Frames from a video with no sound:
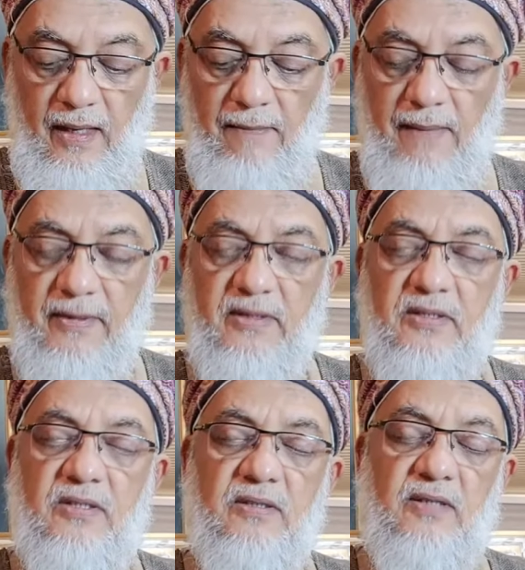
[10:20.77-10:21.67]
My
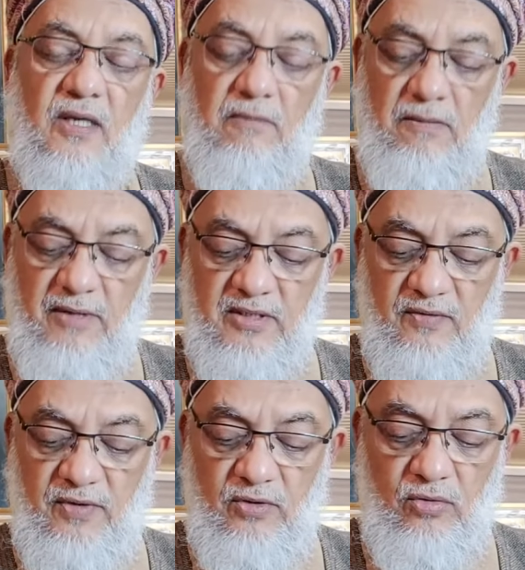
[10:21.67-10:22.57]
brothers and sisters, I remind
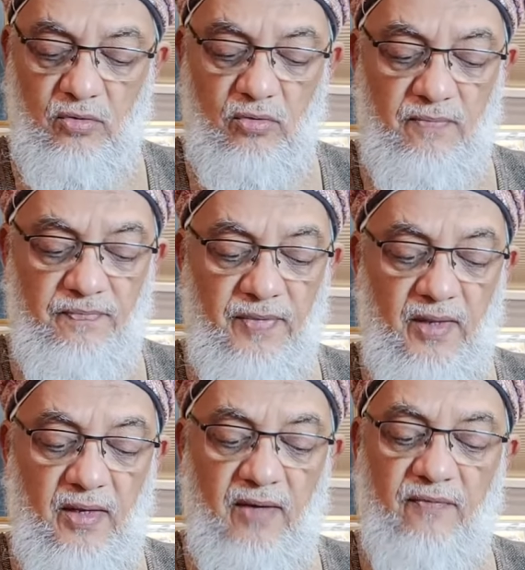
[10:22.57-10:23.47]
myself and you,
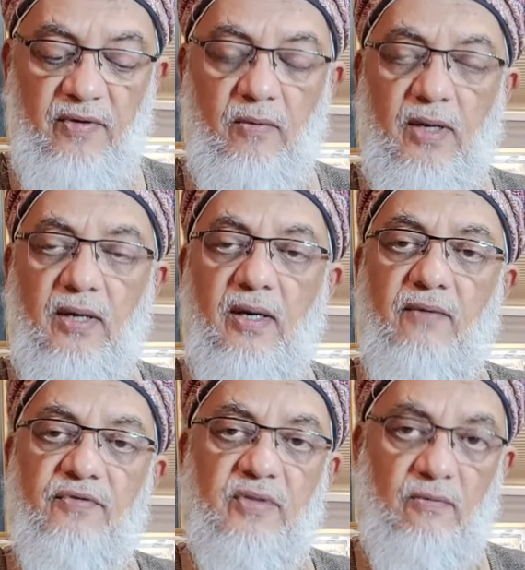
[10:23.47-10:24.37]
everyone
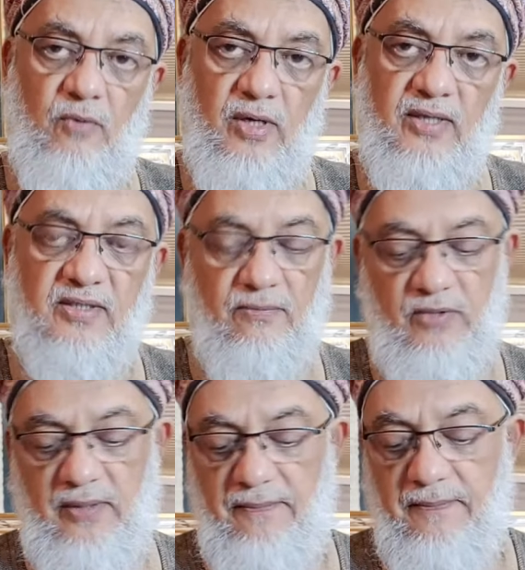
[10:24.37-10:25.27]
loves someone and
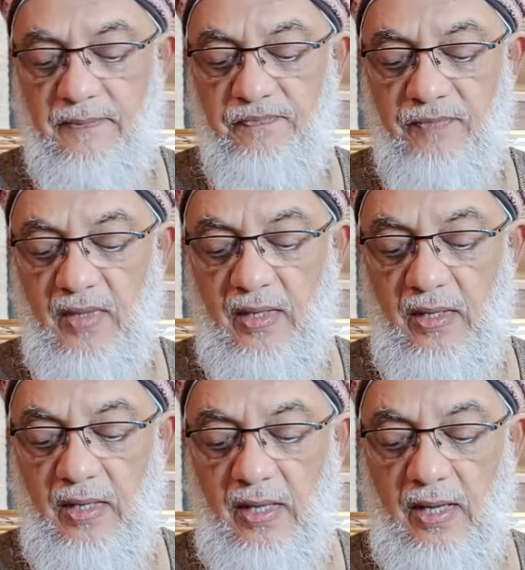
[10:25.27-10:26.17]
something.
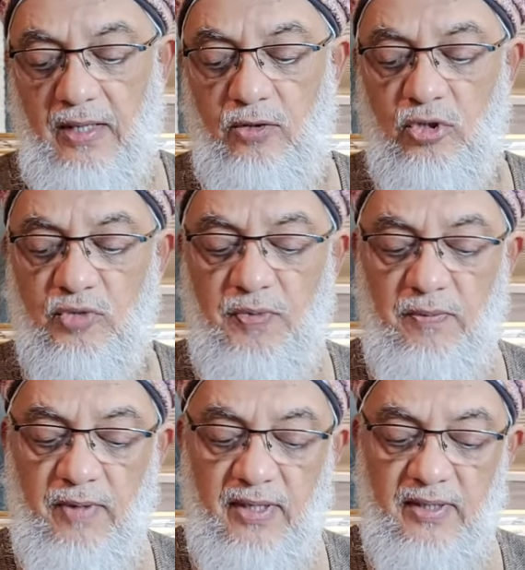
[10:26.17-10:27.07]
And those
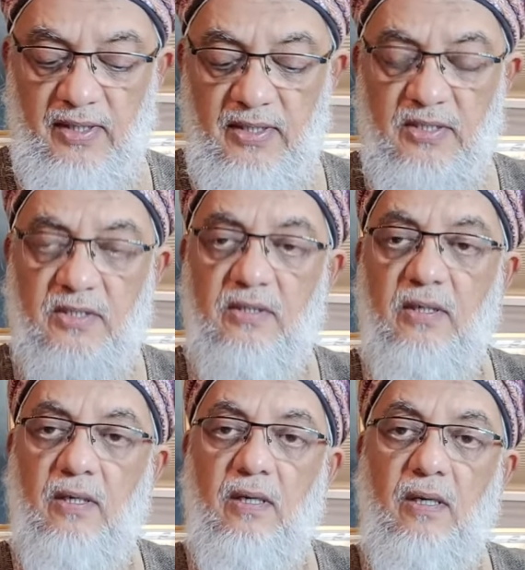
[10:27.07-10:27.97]
people and things,
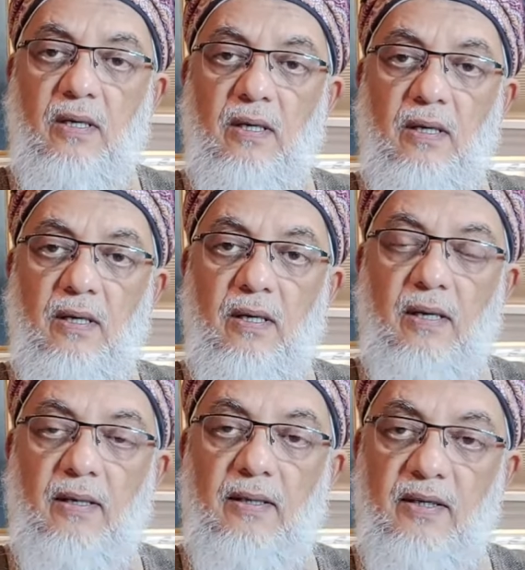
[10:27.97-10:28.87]

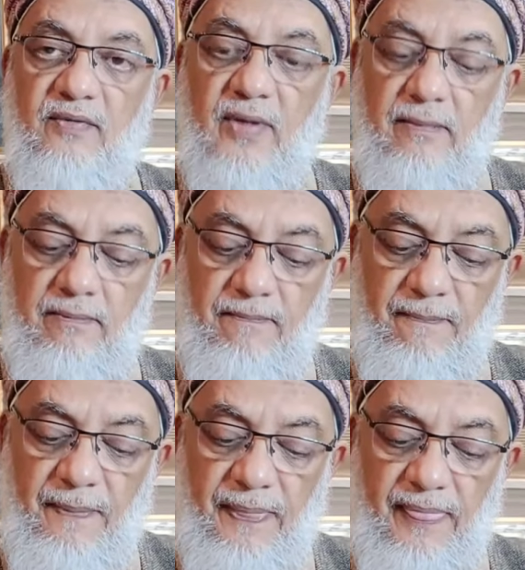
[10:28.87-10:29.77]
leave them
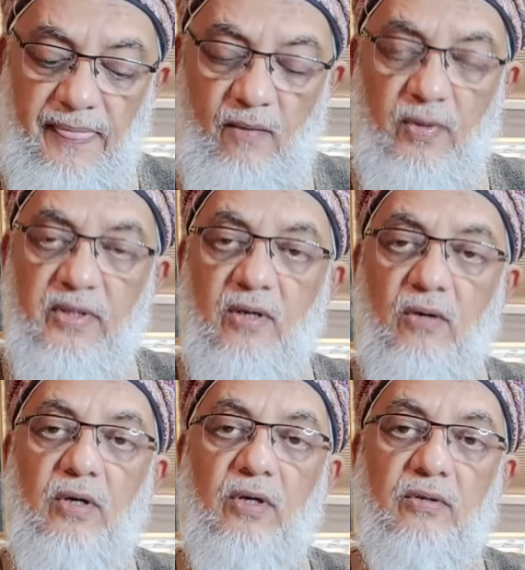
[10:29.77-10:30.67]
when they
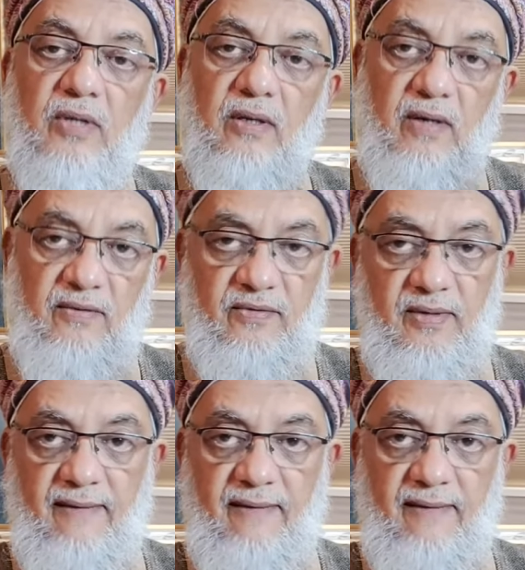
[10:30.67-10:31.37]
go into their graves.